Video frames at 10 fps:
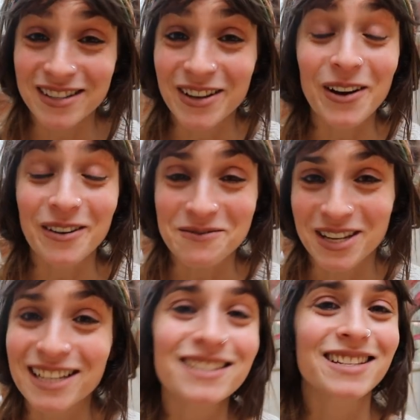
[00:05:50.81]
So I'm
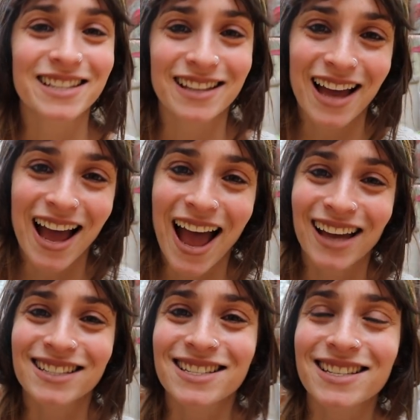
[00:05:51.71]
gonna listen to that
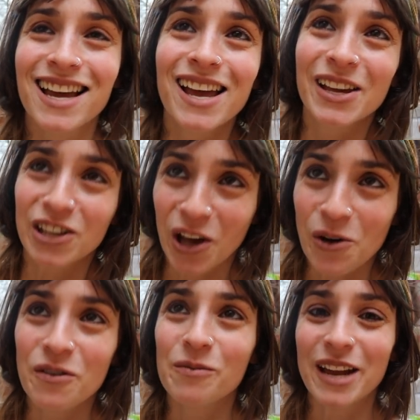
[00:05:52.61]
and go
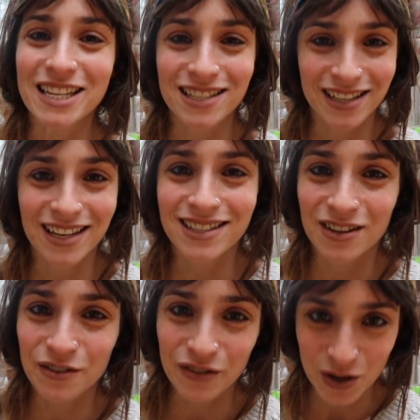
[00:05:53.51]
with my instinct
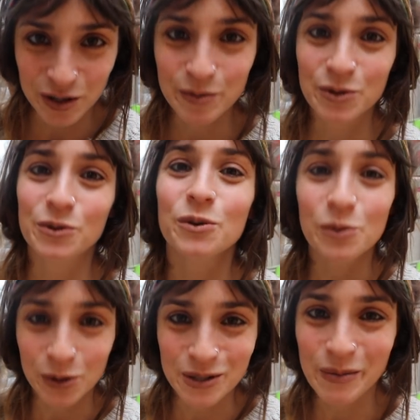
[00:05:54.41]
of a hospital
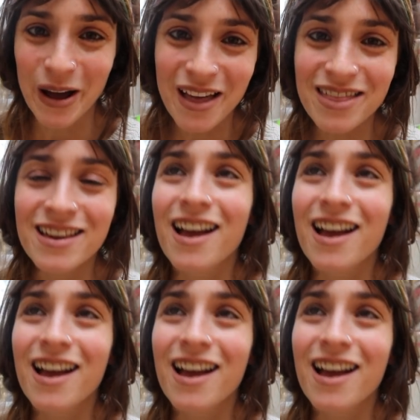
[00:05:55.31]
water birth.